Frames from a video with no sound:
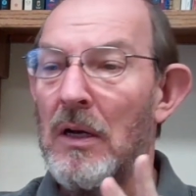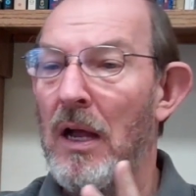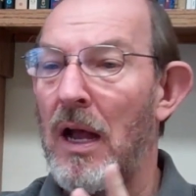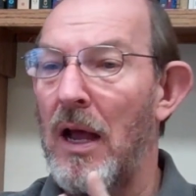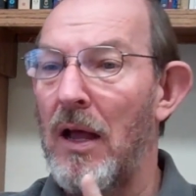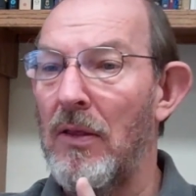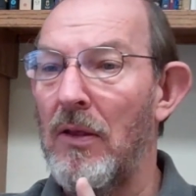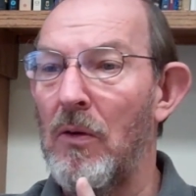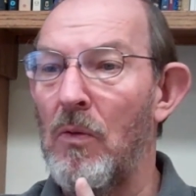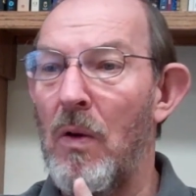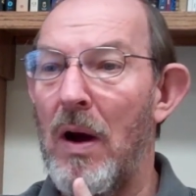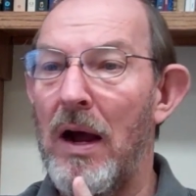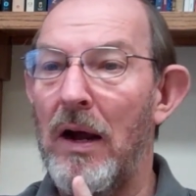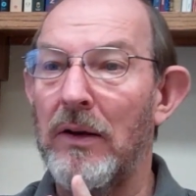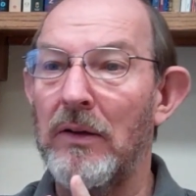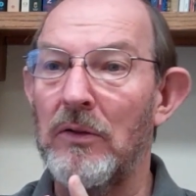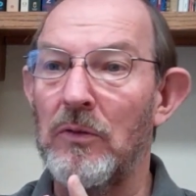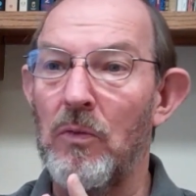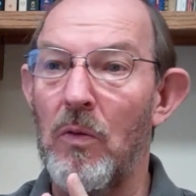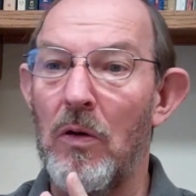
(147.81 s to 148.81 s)
Uh, their
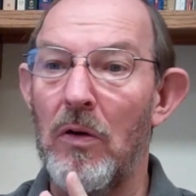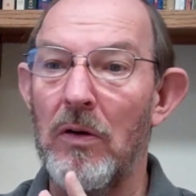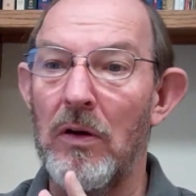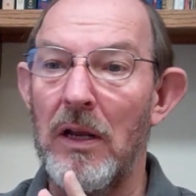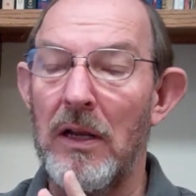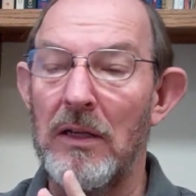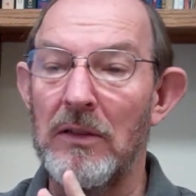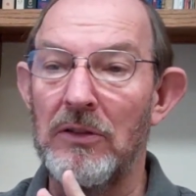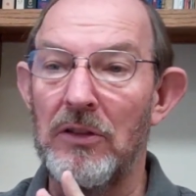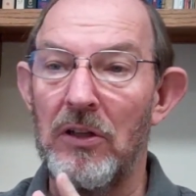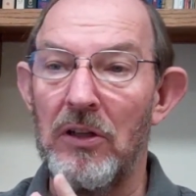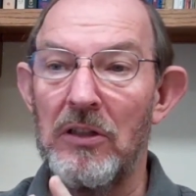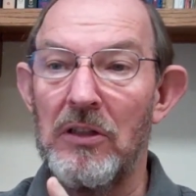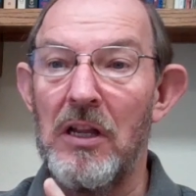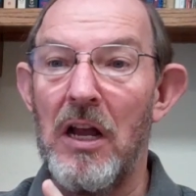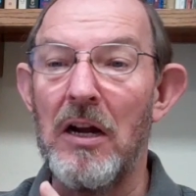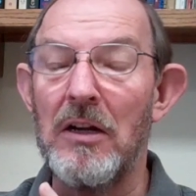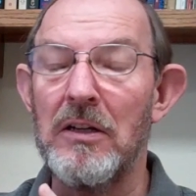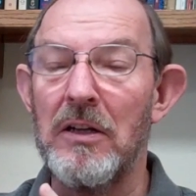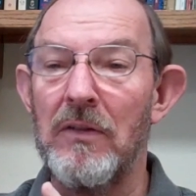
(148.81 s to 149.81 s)
wives weren't as
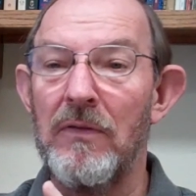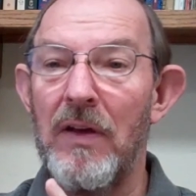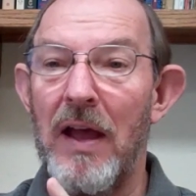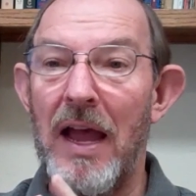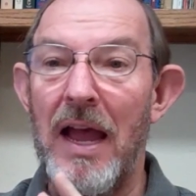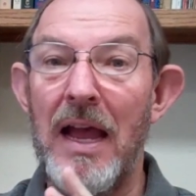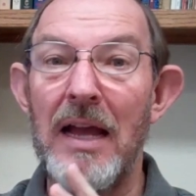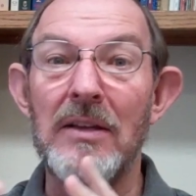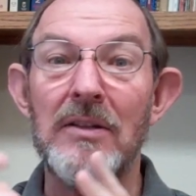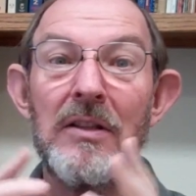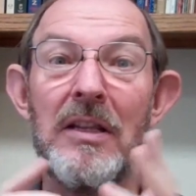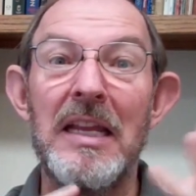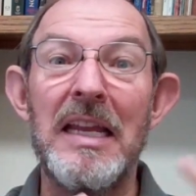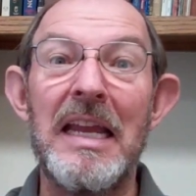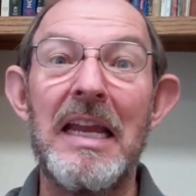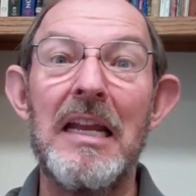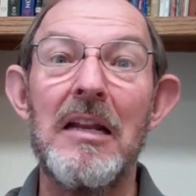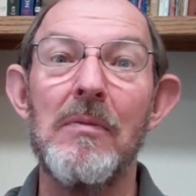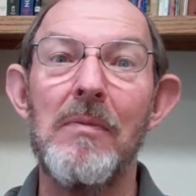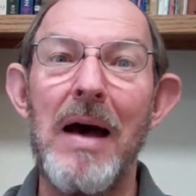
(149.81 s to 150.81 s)
seductive as
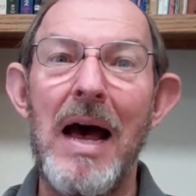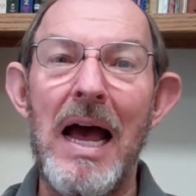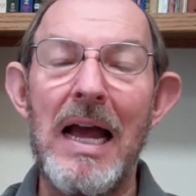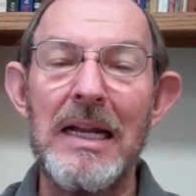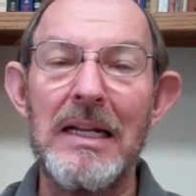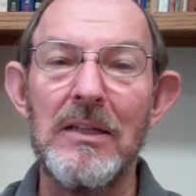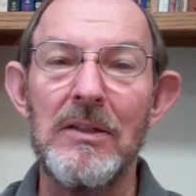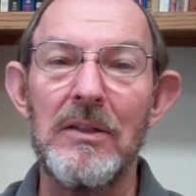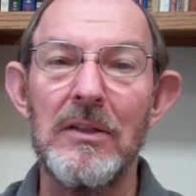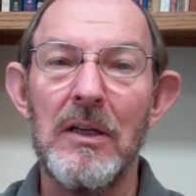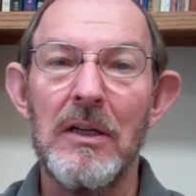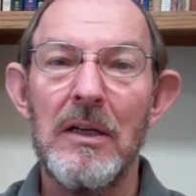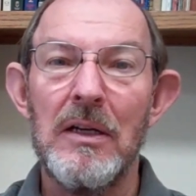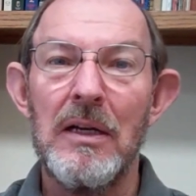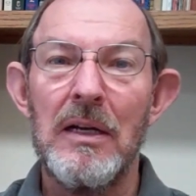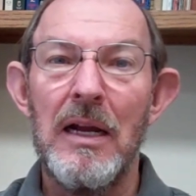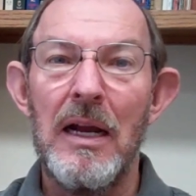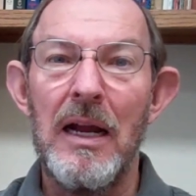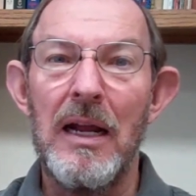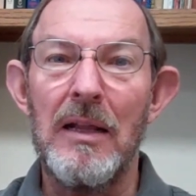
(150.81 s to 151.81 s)
the Edomites
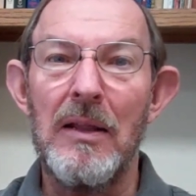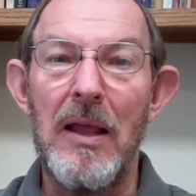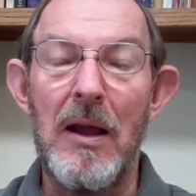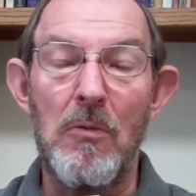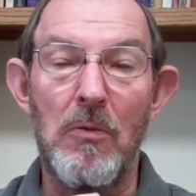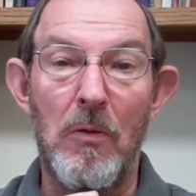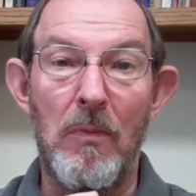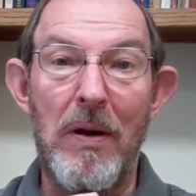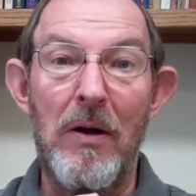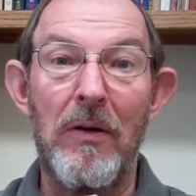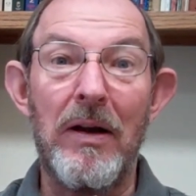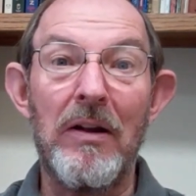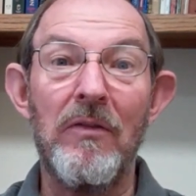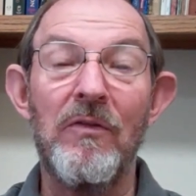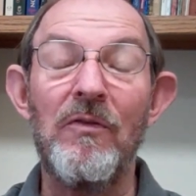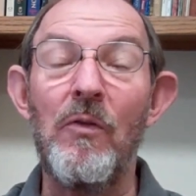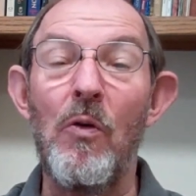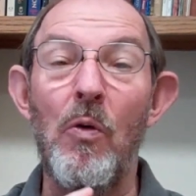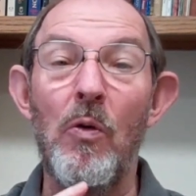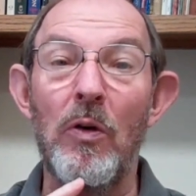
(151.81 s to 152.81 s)
and they were marrying
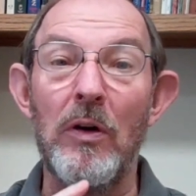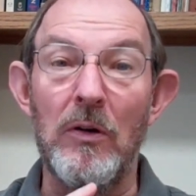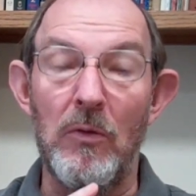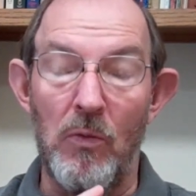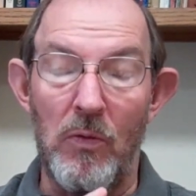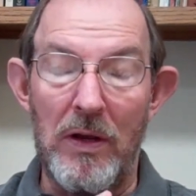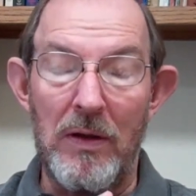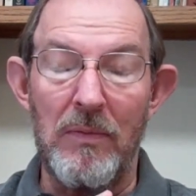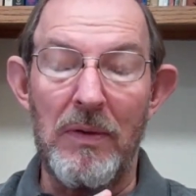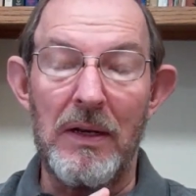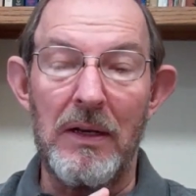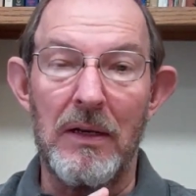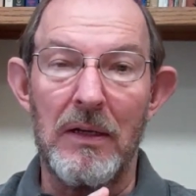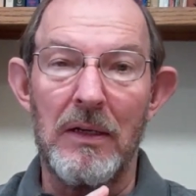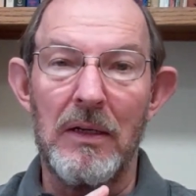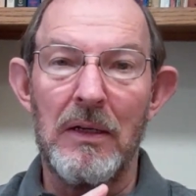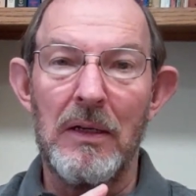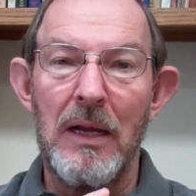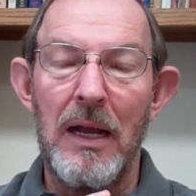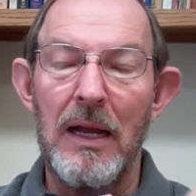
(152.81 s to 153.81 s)
foreign women.
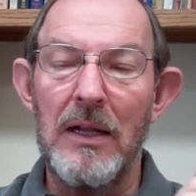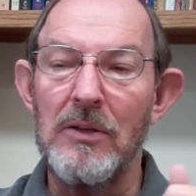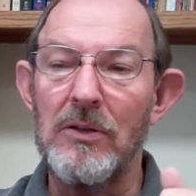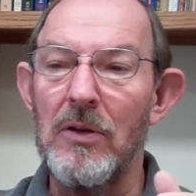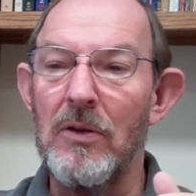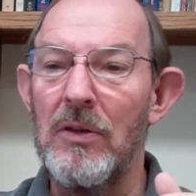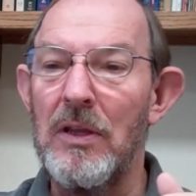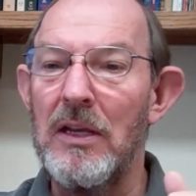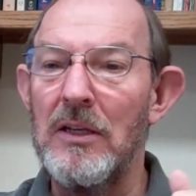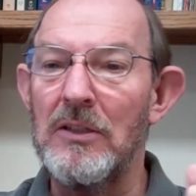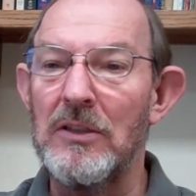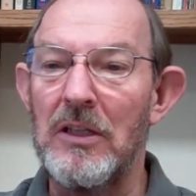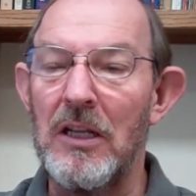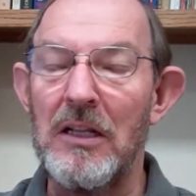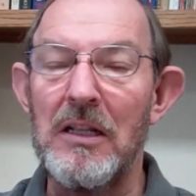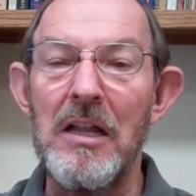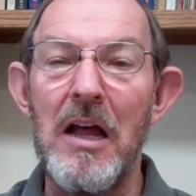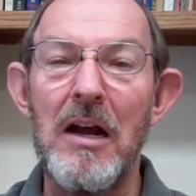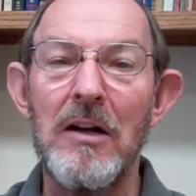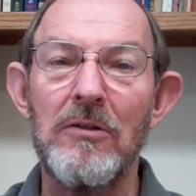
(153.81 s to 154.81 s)
And so these
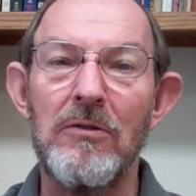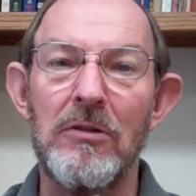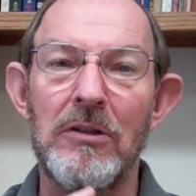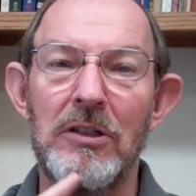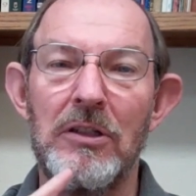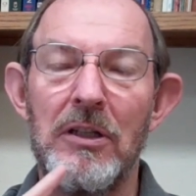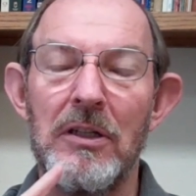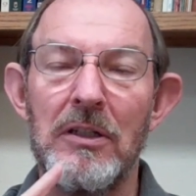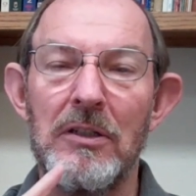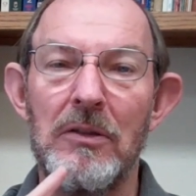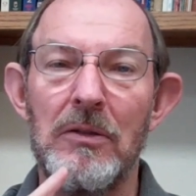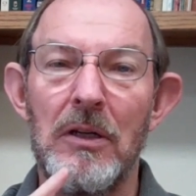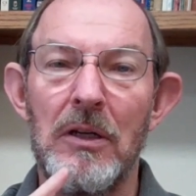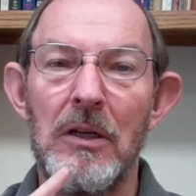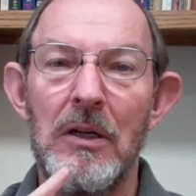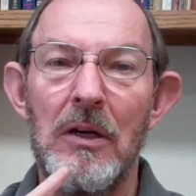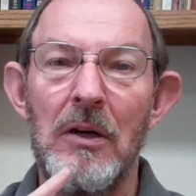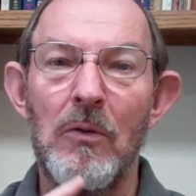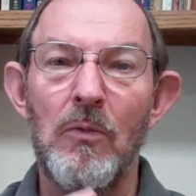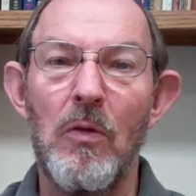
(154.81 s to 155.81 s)
seductresses
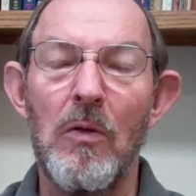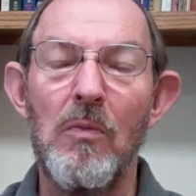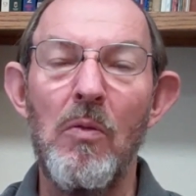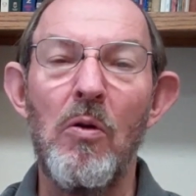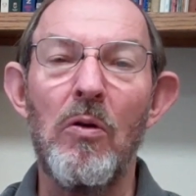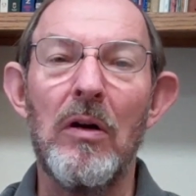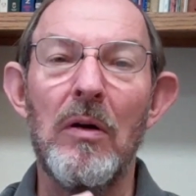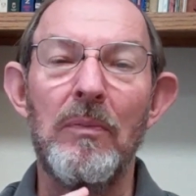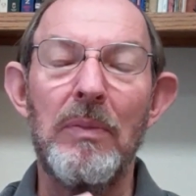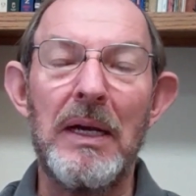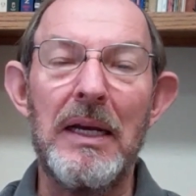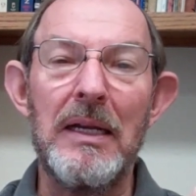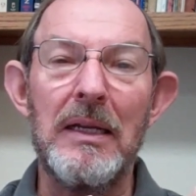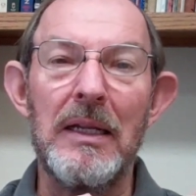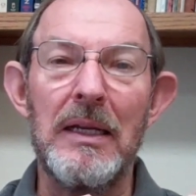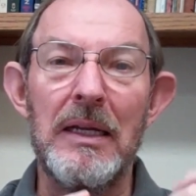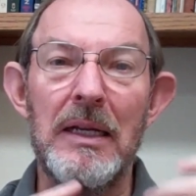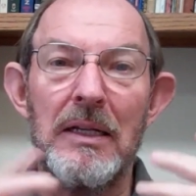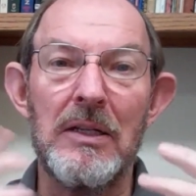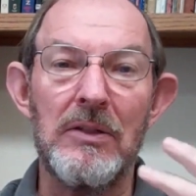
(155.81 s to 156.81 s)
were more
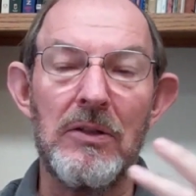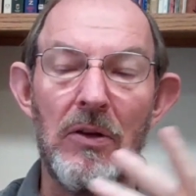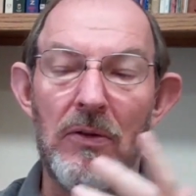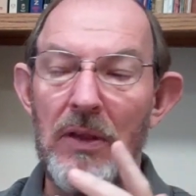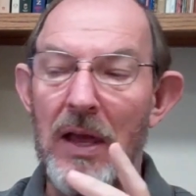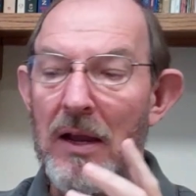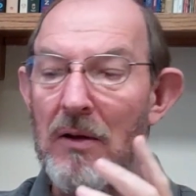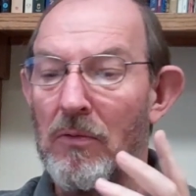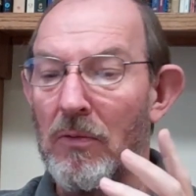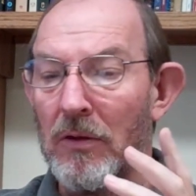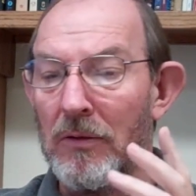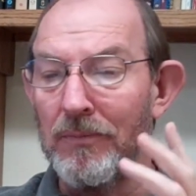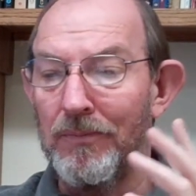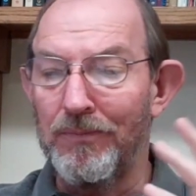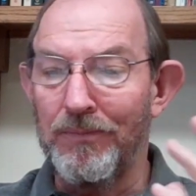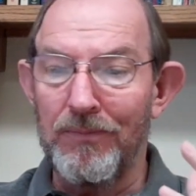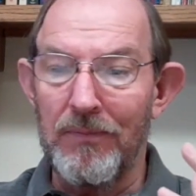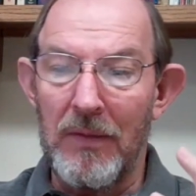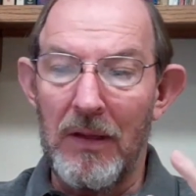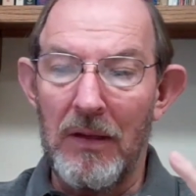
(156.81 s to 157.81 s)
appealing, and so they were